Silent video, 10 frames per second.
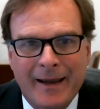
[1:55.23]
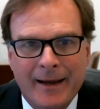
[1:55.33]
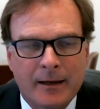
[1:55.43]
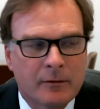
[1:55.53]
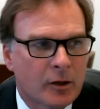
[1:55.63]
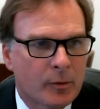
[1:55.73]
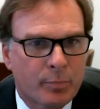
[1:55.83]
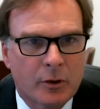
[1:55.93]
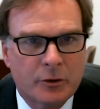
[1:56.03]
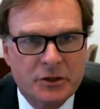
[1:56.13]
and our
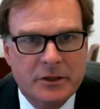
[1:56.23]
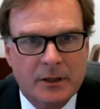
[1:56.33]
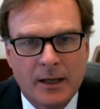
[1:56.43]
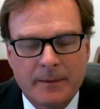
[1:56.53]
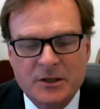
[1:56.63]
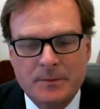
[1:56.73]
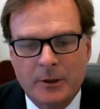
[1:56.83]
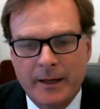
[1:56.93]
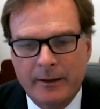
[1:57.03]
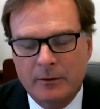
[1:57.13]
approach to climate
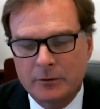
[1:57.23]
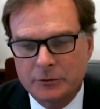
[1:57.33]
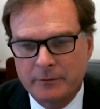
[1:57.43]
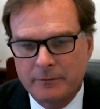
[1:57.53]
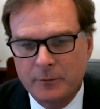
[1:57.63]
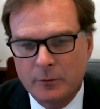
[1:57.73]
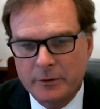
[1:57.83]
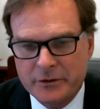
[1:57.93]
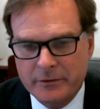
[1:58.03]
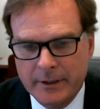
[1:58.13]
smart agriculture and
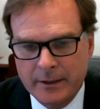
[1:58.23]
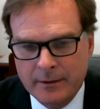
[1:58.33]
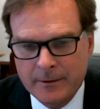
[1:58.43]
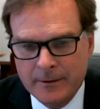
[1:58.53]
forestry.